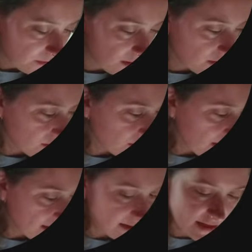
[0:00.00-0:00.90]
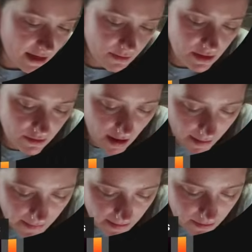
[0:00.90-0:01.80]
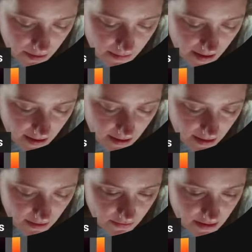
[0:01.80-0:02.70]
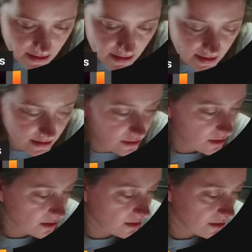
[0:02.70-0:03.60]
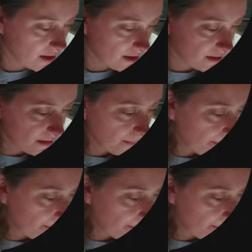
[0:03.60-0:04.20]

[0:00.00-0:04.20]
So let's say we do that. Maybe we make it like even a slightly darker color.